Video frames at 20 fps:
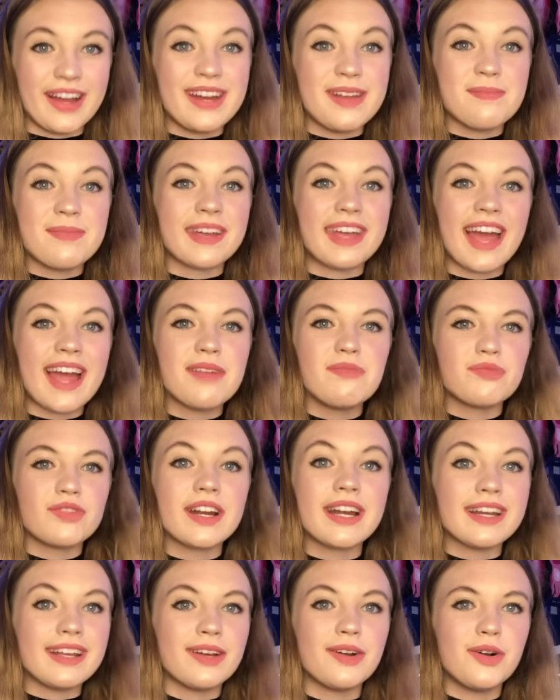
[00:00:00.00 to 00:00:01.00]
And it became
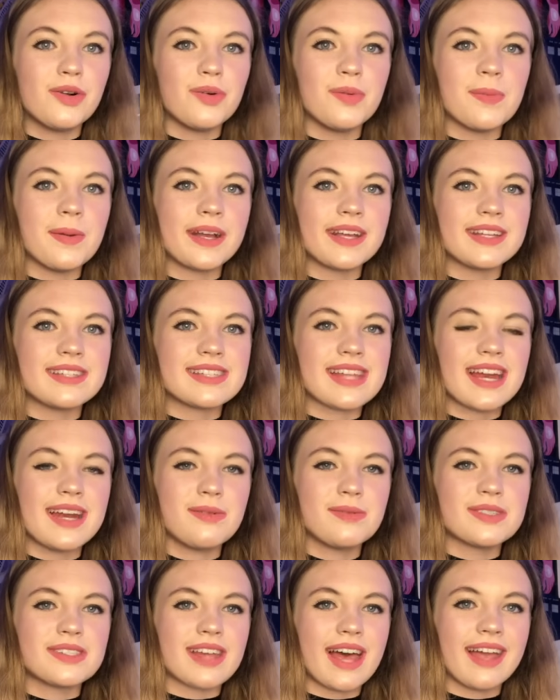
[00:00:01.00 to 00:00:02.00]
really cool because then
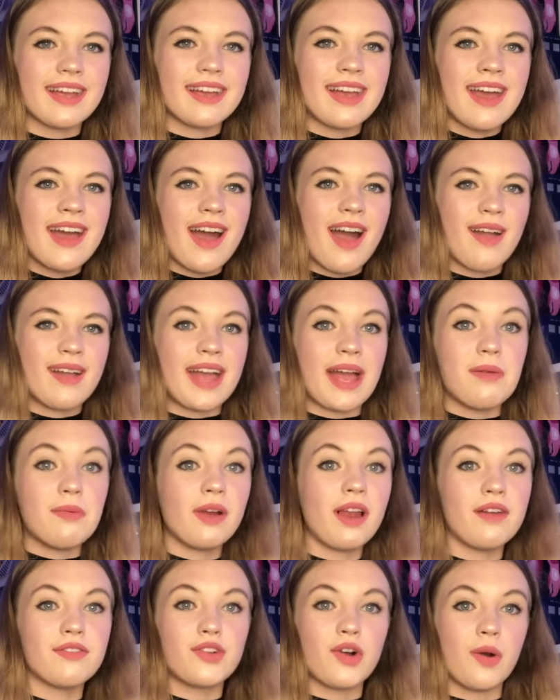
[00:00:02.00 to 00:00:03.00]
it was like, okay,
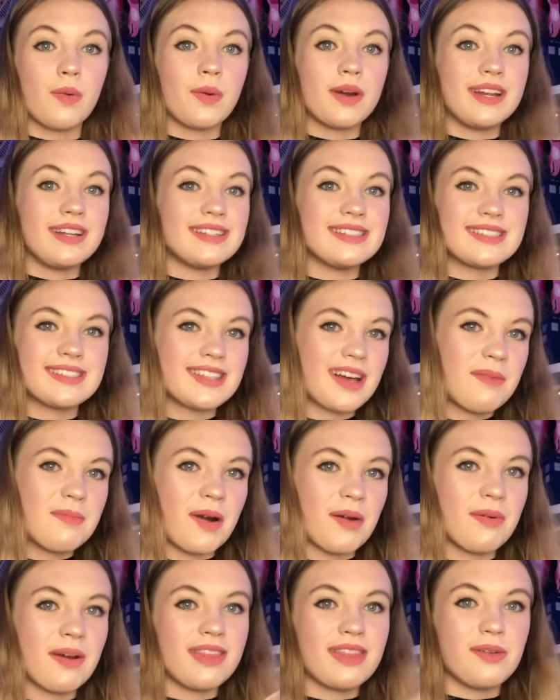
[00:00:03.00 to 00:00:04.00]
well, I've got one in
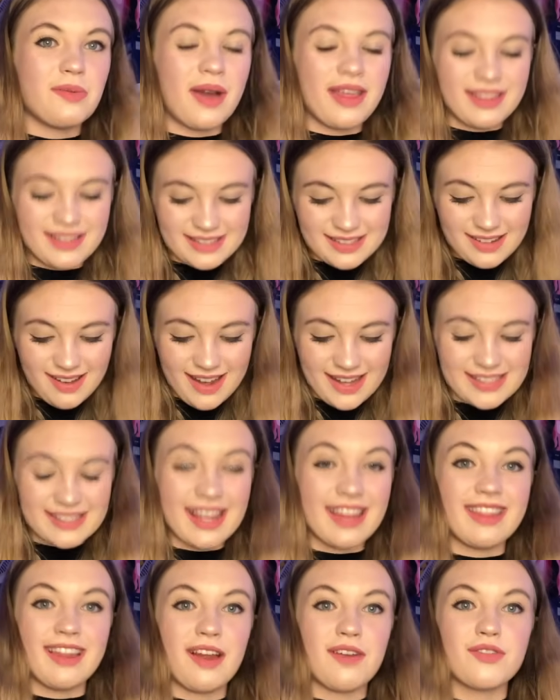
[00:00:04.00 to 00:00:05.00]
summer when the weather's nice.
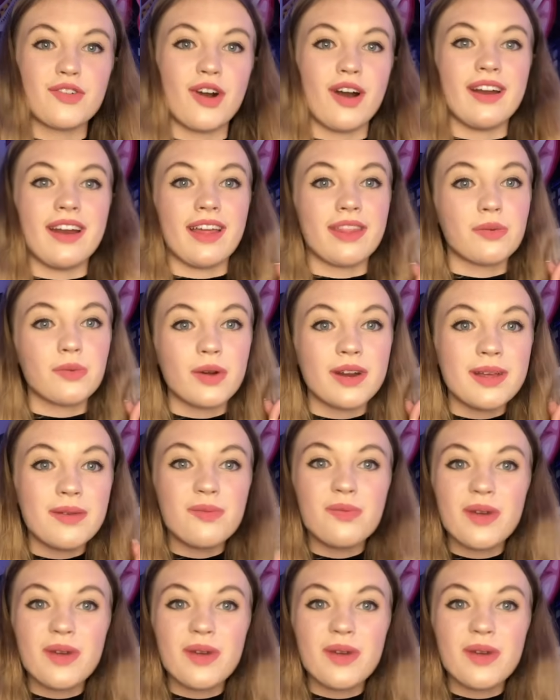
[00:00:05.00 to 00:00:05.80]
And then I've got another one in